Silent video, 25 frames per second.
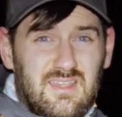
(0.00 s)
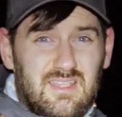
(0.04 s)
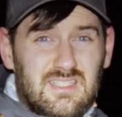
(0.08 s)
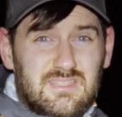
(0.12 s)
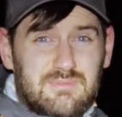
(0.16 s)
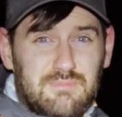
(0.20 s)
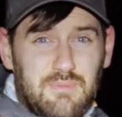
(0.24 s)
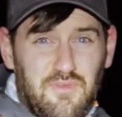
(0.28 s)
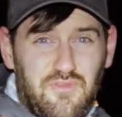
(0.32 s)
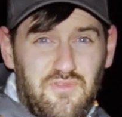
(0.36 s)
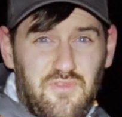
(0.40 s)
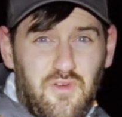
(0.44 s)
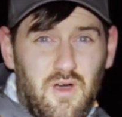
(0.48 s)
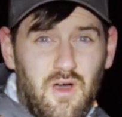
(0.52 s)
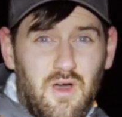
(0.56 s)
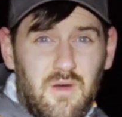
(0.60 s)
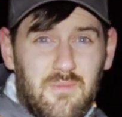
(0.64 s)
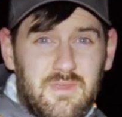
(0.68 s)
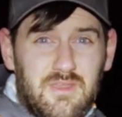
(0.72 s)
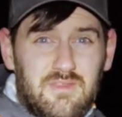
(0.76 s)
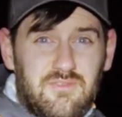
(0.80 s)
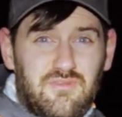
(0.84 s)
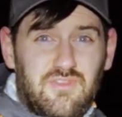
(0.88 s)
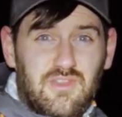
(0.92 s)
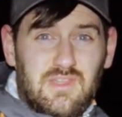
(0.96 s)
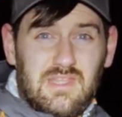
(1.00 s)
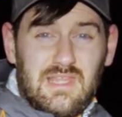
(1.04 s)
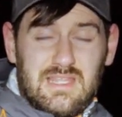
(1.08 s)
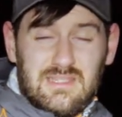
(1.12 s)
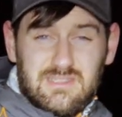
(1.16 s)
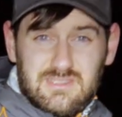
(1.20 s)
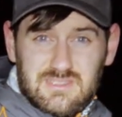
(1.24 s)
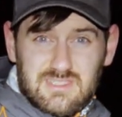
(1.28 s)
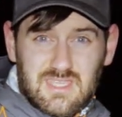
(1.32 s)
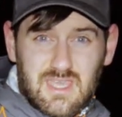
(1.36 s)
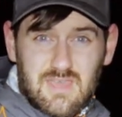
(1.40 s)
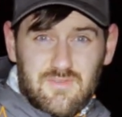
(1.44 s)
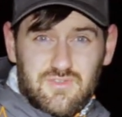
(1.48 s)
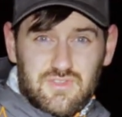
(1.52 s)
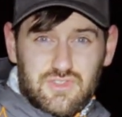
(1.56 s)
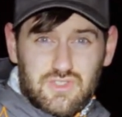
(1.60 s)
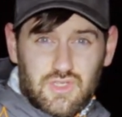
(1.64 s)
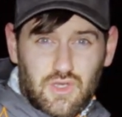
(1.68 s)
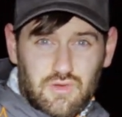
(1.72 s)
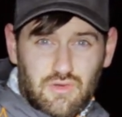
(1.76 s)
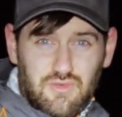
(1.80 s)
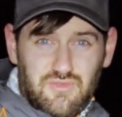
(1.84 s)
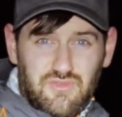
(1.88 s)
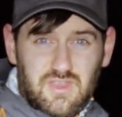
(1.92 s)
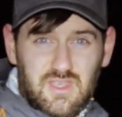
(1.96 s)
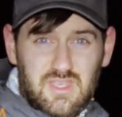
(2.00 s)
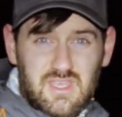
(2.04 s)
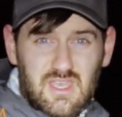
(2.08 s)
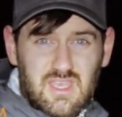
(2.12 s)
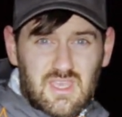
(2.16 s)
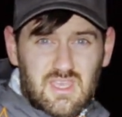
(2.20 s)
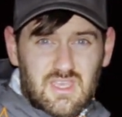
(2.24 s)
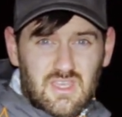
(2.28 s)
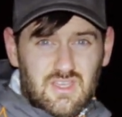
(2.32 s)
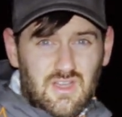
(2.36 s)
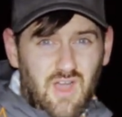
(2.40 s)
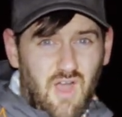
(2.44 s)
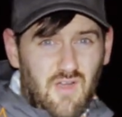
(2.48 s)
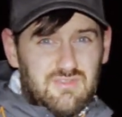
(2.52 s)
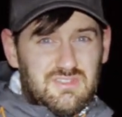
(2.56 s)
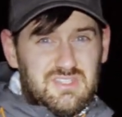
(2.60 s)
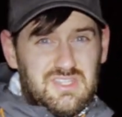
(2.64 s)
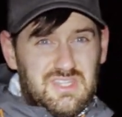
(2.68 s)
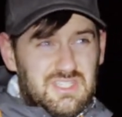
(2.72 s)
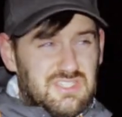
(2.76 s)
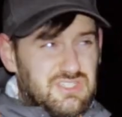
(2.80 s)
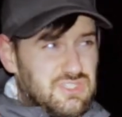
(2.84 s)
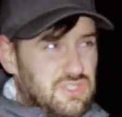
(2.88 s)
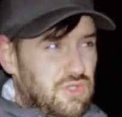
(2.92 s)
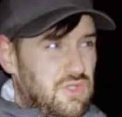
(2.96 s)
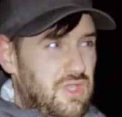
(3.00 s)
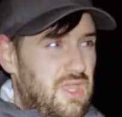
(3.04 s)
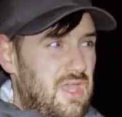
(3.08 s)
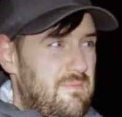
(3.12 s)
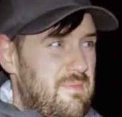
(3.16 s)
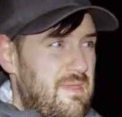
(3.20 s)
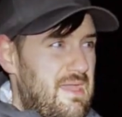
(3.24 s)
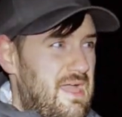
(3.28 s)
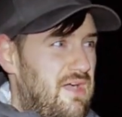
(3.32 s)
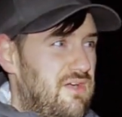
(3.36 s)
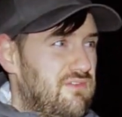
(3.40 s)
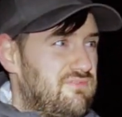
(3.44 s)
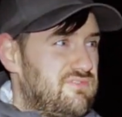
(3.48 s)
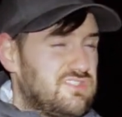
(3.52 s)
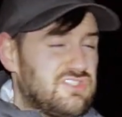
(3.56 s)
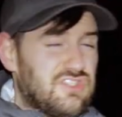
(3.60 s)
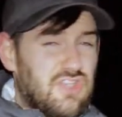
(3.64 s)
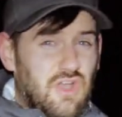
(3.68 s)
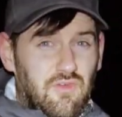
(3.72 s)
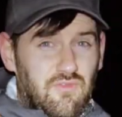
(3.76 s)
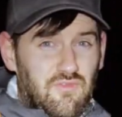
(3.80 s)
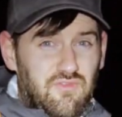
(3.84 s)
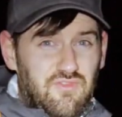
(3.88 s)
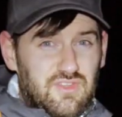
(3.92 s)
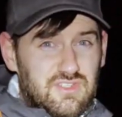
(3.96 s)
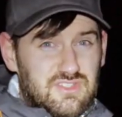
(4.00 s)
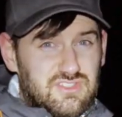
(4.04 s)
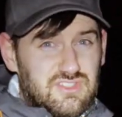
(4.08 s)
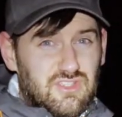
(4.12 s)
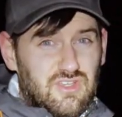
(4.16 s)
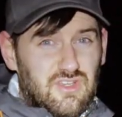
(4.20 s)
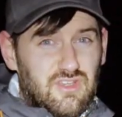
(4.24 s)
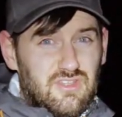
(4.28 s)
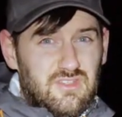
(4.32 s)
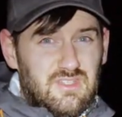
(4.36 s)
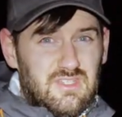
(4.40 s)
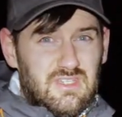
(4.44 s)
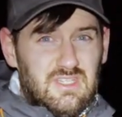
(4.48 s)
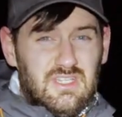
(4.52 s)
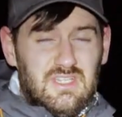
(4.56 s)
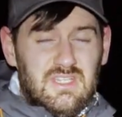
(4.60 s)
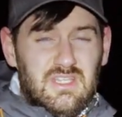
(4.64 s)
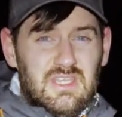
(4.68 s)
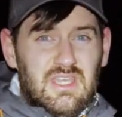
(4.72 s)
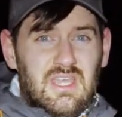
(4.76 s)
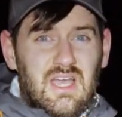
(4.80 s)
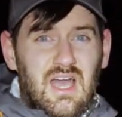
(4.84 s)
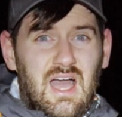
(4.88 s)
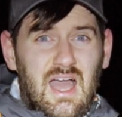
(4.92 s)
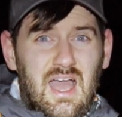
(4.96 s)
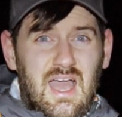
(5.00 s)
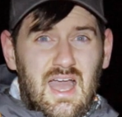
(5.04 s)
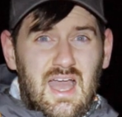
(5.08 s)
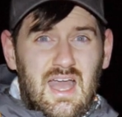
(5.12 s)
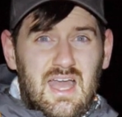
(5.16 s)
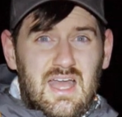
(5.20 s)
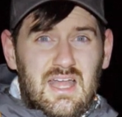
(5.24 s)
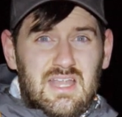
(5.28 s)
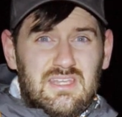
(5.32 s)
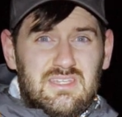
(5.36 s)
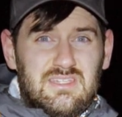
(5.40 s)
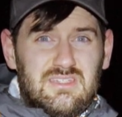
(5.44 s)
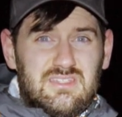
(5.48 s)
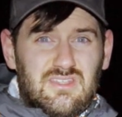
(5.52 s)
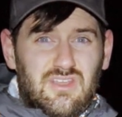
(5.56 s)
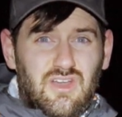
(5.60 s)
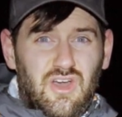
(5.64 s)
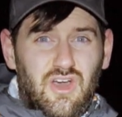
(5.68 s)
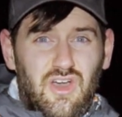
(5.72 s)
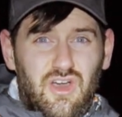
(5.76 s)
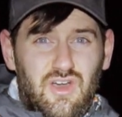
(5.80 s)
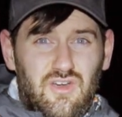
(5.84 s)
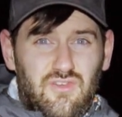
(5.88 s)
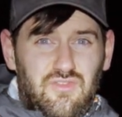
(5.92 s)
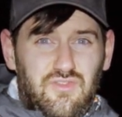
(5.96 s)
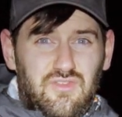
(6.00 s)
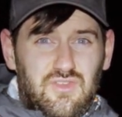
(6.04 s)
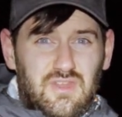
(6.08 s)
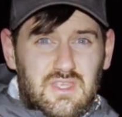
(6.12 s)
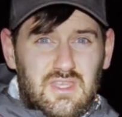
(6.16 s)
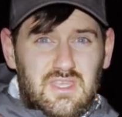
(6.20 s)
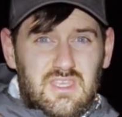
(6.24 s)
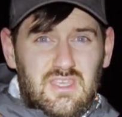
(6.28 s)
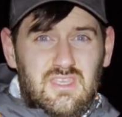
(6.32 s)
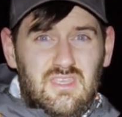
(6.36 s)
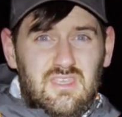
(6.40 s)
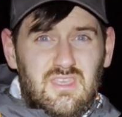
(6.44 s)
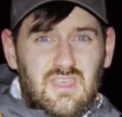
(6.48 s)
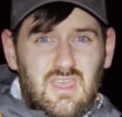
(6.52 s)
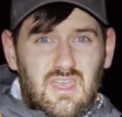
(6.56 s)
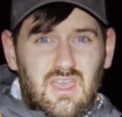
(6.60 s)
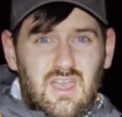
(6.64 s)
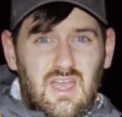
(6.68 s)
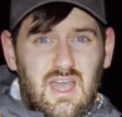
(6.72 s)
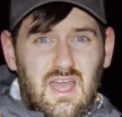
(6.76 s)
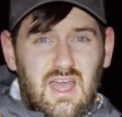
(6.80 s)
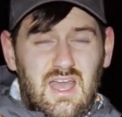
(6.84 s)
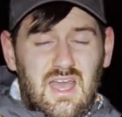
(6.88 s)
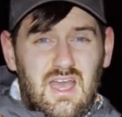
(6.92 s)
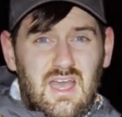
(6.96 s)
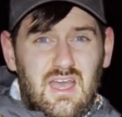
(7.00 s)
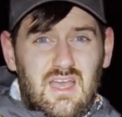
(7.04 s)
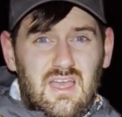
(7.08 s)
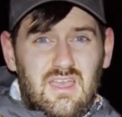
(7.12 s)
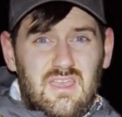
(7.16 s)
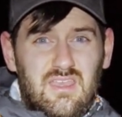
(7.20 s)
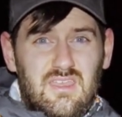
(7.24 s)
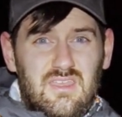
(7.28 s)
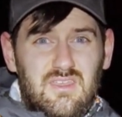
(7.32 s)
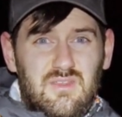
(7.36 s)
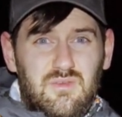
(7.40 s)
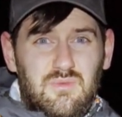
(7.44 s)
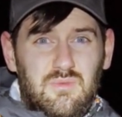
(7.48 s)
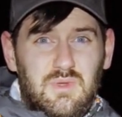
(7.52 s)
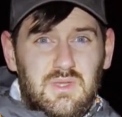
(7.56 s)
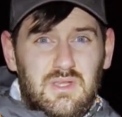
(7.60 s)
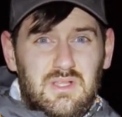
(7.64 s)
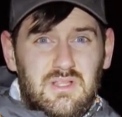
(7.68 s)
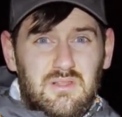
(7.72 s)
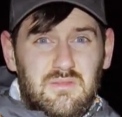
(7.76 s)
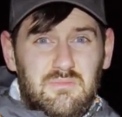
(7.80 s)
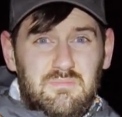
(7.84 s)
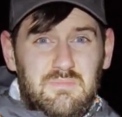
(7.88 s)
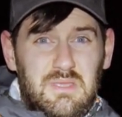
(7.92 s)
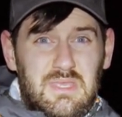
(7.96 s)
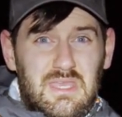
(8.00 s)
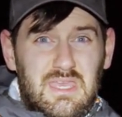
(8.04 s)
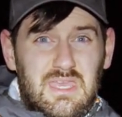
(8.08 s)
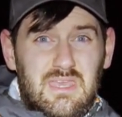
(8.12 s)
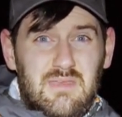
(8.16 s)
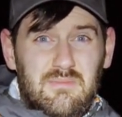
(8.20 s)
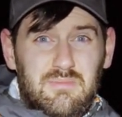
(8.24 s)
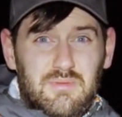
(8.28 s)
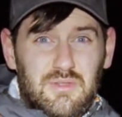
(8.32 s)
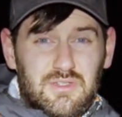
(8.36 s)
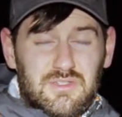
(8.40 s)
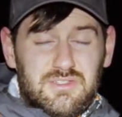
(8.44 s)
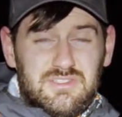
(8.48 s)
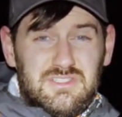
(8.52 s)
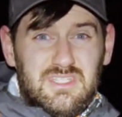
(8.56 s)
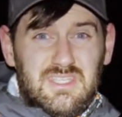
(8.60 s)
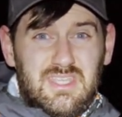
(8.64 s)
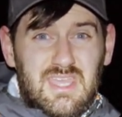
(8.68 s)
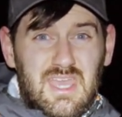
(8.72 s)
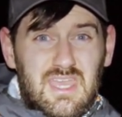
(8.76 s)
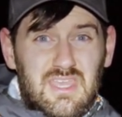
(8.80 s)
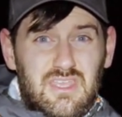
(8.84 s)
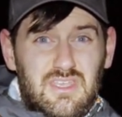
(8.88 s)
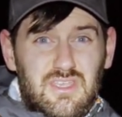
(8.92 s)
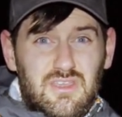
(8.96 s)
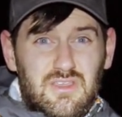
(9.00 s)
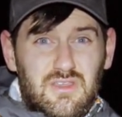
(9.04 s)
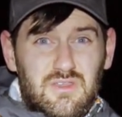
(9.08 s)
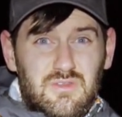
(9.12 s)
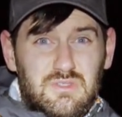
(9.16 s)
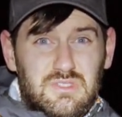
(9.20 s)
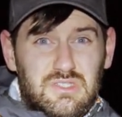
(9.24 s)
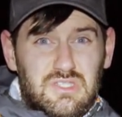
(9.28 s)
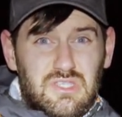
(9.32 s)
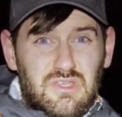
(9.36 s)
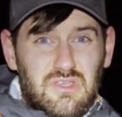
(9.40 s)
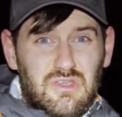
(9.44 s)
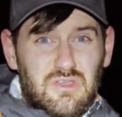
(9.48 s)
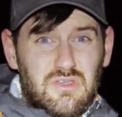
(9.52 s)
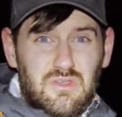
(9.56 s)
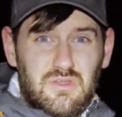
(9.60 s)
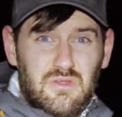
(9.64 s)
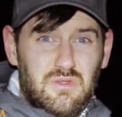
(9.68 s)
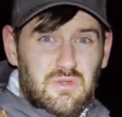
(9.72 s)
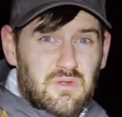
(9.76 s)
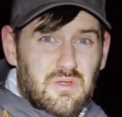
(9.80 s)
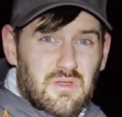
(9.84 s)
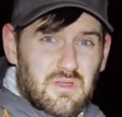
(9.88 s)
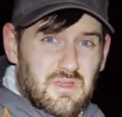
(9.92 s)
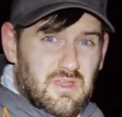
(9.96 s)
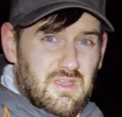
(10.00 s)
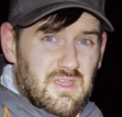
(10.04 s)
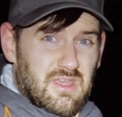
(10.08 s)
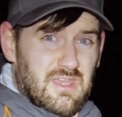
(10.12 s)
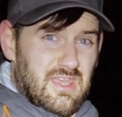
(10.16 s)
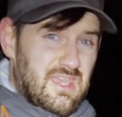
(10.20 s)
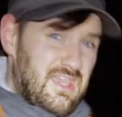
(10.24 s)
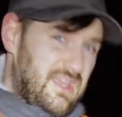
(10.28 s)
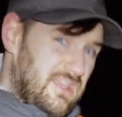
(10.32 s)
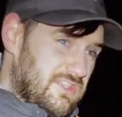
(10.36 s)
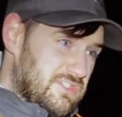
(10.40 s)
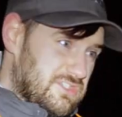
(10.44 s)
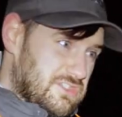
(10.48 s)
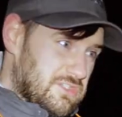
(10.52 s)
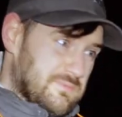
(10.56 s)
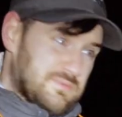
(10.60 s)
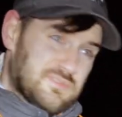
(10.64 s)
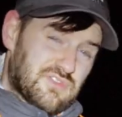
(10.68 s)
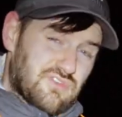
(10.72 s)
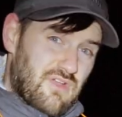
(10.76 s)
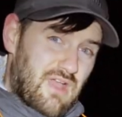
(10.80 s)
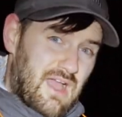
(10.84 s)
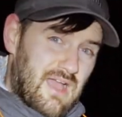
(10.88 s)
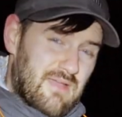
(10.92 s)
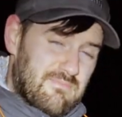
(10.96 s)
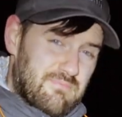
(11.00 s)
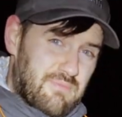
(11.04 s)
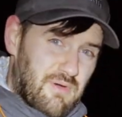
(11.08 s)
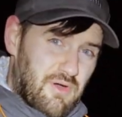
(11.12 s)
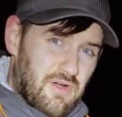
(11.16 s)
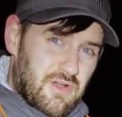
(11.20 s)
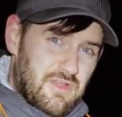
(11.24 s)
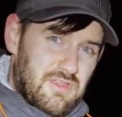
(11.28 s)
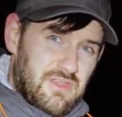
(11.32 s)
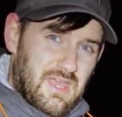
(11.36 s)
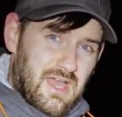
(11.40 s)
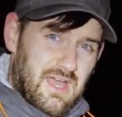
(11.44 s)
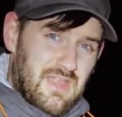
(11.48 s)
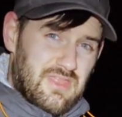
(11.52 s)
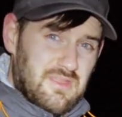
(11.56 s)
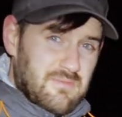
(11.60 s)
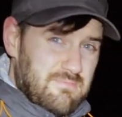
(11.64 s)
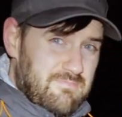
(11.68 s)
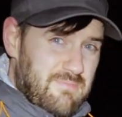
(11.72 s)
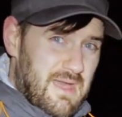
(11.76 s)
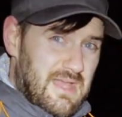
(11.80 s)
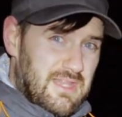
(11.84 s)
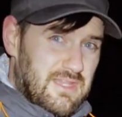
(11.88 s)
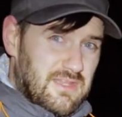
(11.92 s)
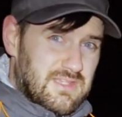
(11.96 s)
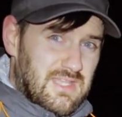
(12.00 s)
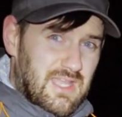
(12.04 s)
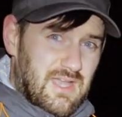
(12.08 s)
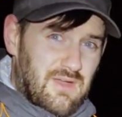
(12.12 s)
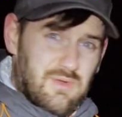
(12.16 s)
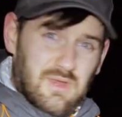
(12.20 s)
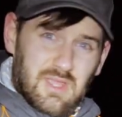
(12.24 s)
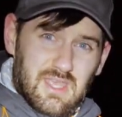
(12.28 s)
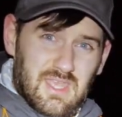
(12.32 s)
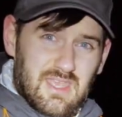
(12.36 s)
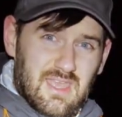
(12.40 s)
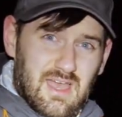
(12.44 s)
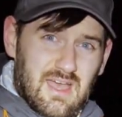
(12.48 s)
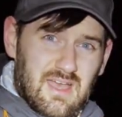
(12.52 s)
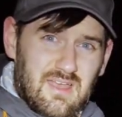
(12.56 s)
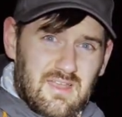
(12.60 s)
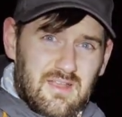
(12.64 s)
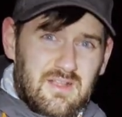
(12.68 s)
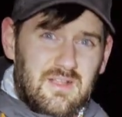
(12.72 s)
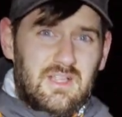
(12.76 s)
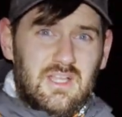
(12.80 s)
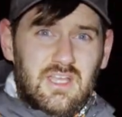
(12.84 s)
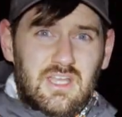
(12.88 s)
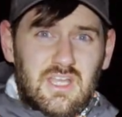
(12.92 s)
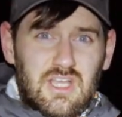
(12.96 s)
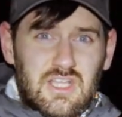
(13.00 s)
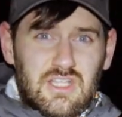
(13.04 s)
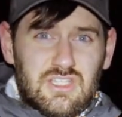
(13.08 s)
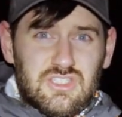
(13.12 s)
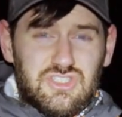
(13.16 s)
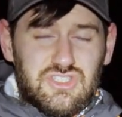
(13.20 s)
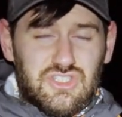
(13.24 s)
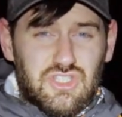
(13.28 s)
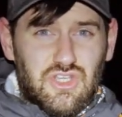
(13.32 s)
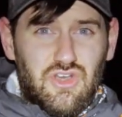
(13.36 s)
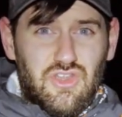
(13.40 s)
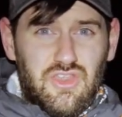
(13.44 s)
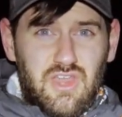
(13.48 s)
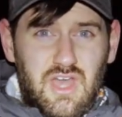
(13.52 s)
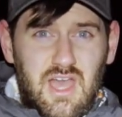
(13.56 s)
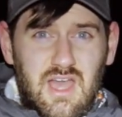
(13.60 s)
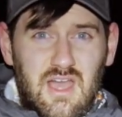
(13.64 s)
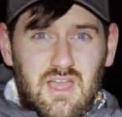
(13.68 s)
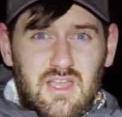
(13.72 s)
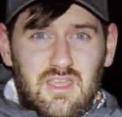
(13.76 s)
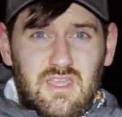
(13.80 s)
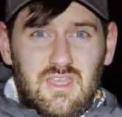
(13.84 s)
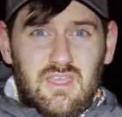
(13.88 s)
is performing for landscape photography. Obviously this took it a bit out of its comfort zone, and hopefully I will be able to get you to hit the subscribe button and the bell down here so that